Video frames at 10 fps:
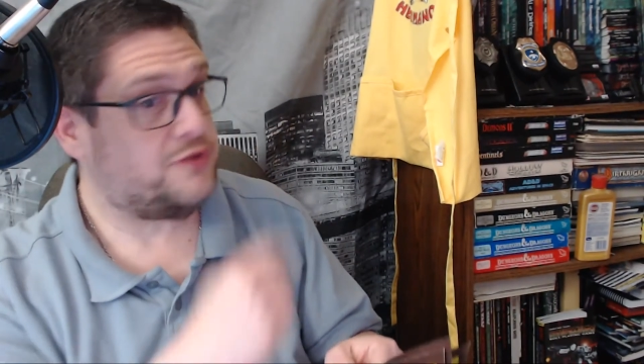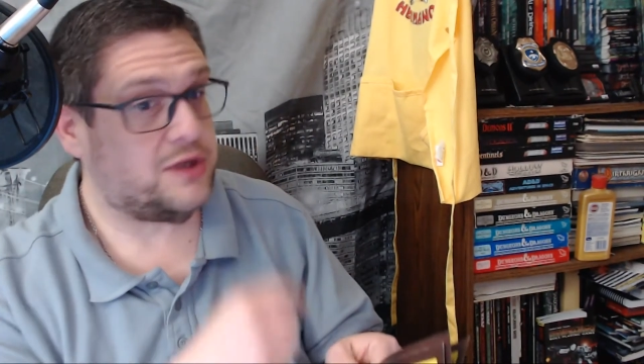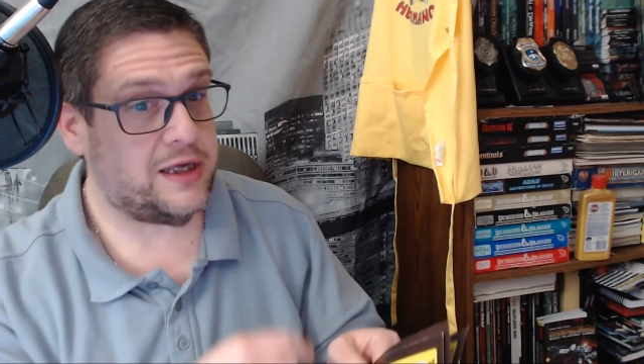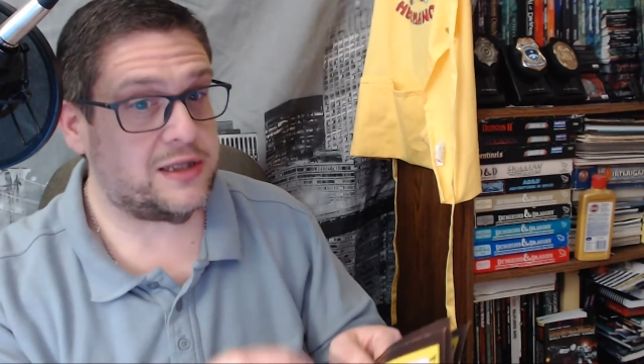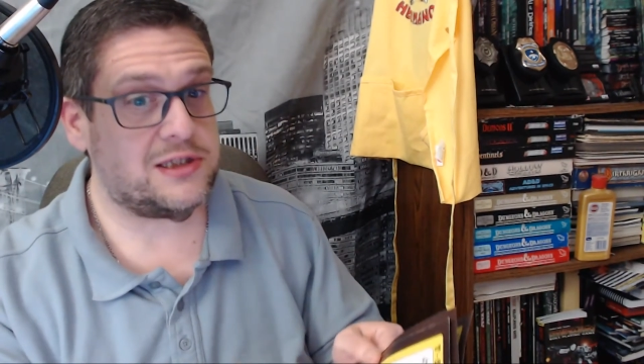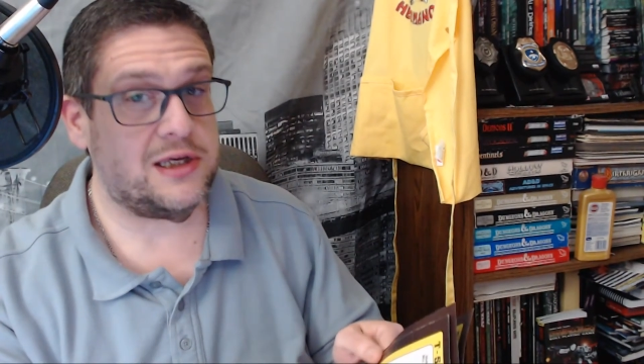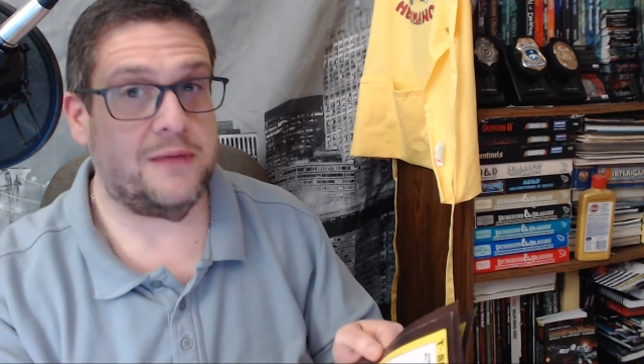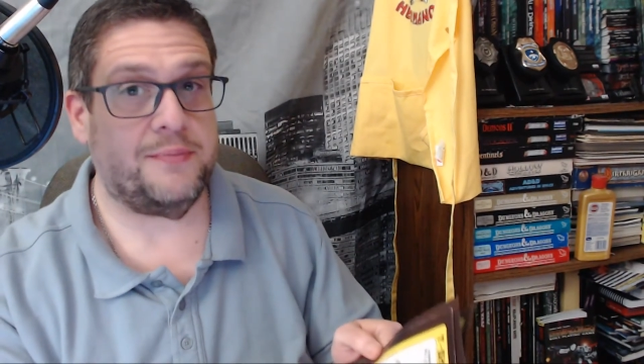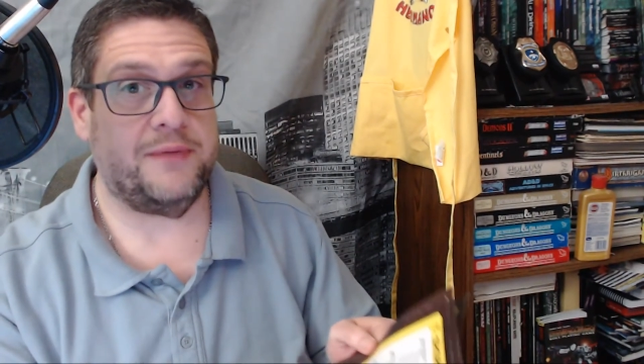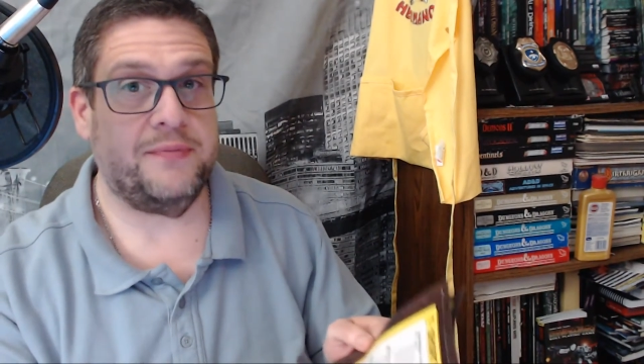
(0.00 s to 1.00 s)
You can't see
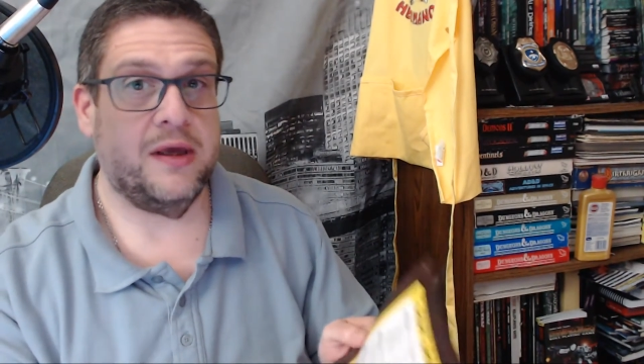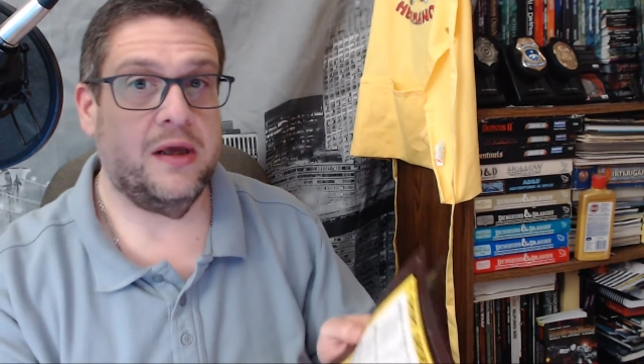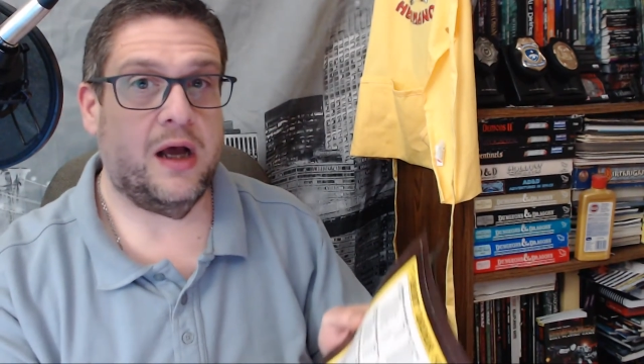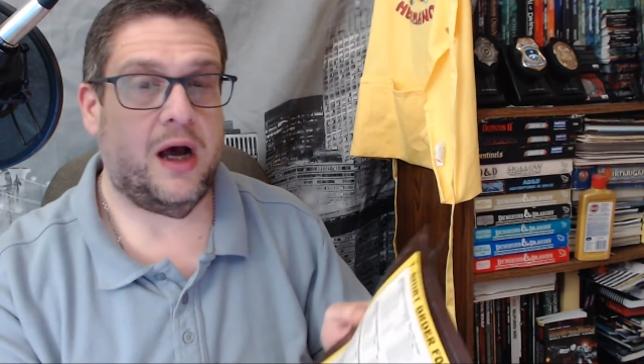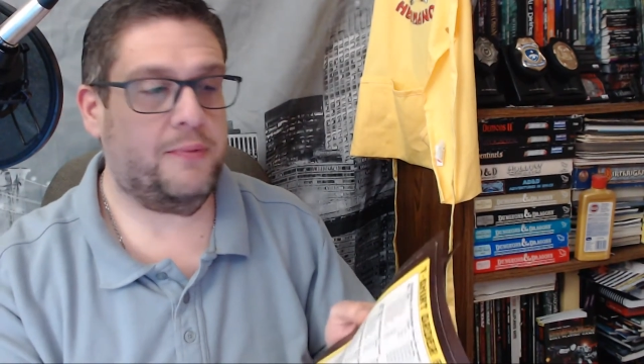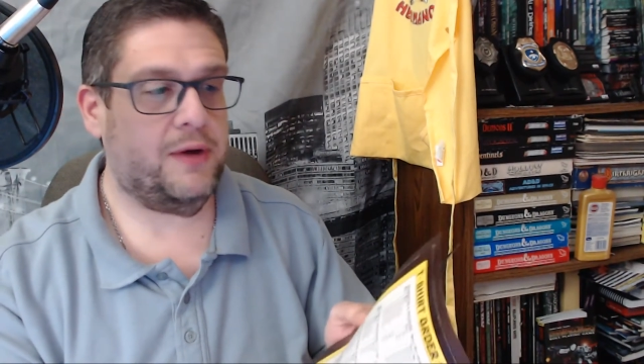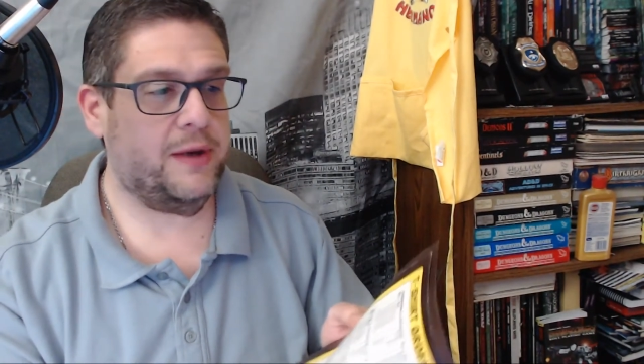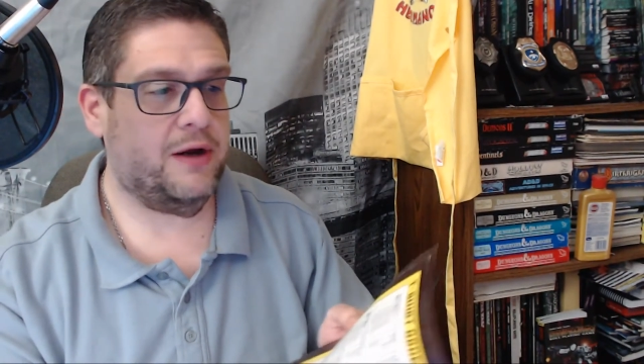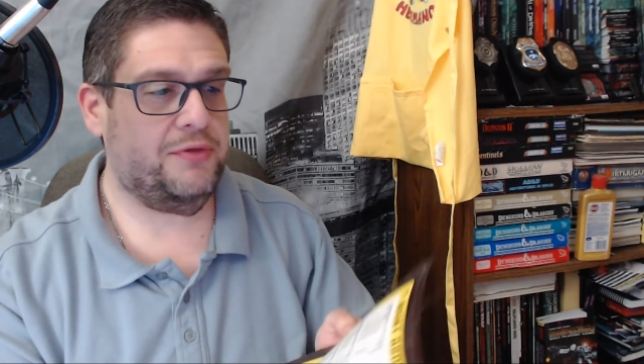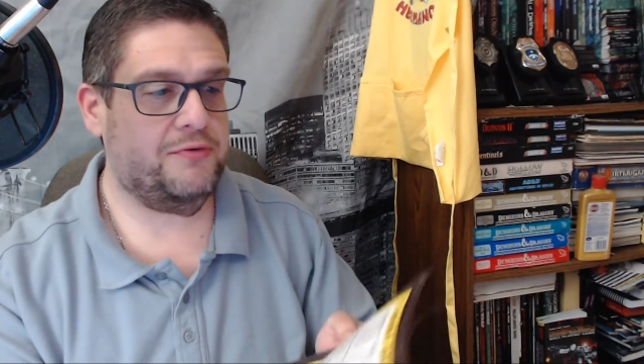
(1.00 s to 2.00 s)
it, but I'll probably
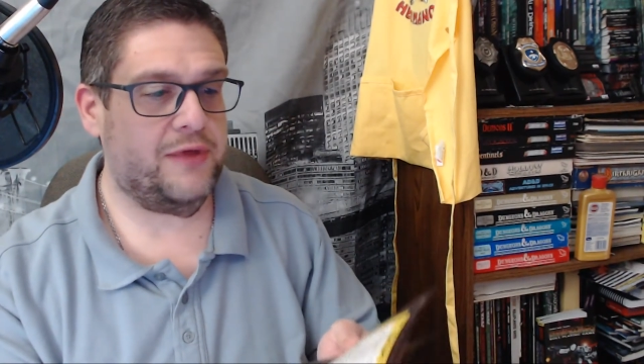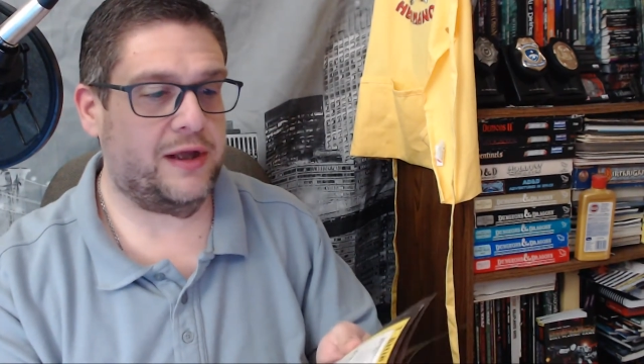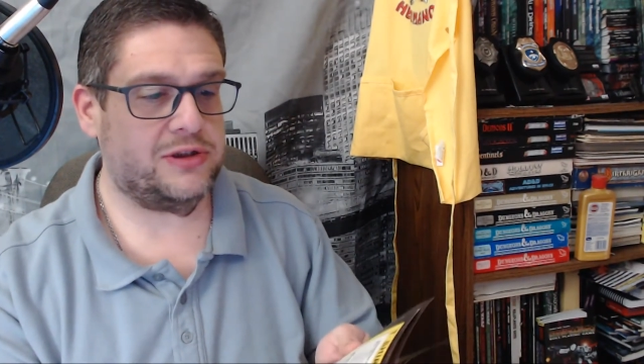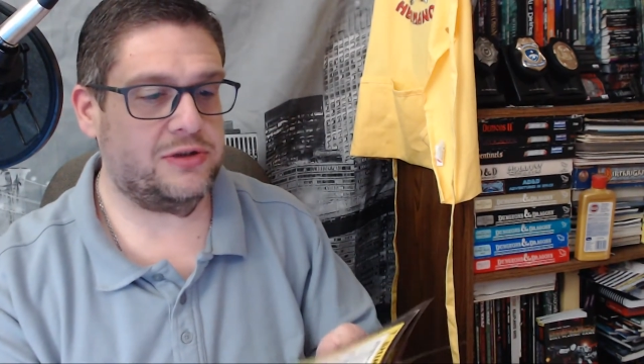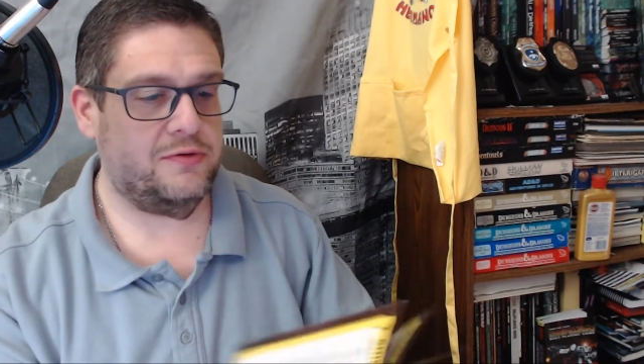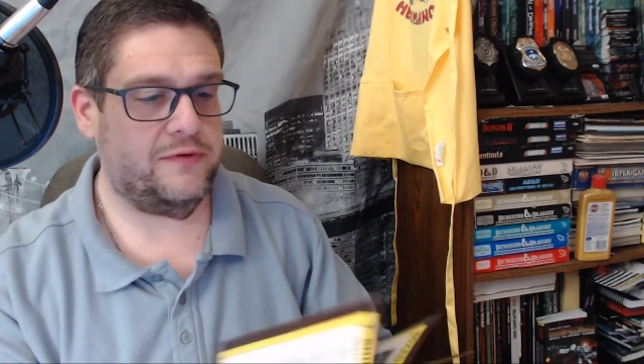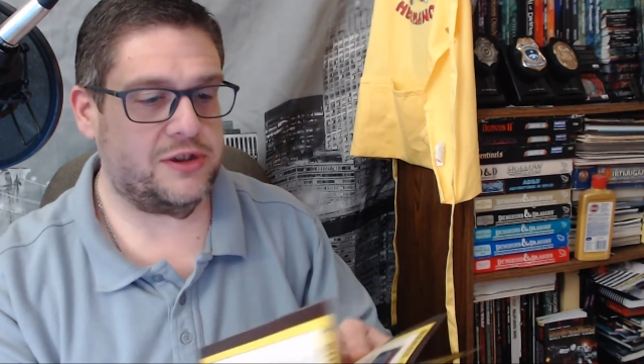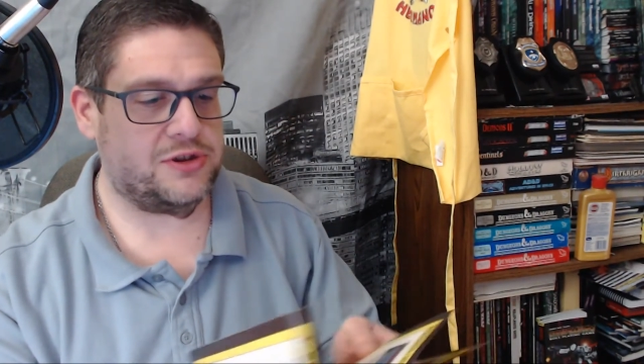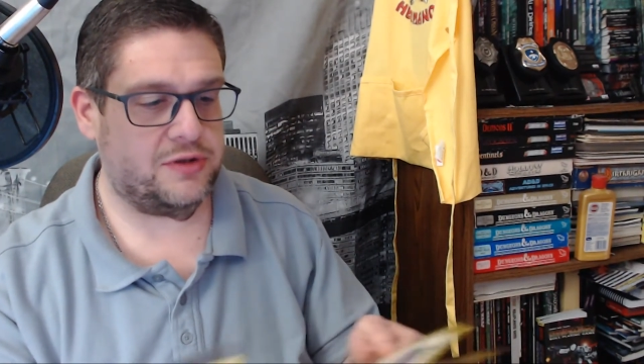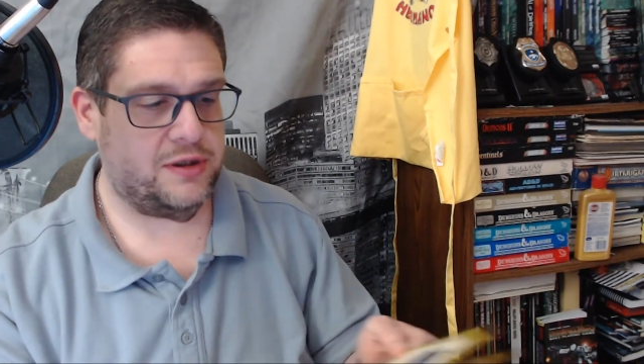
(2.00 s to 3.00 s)
go through that too
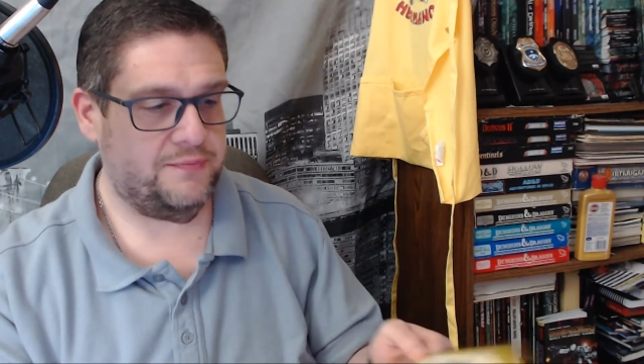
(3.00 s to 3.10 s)
eventually.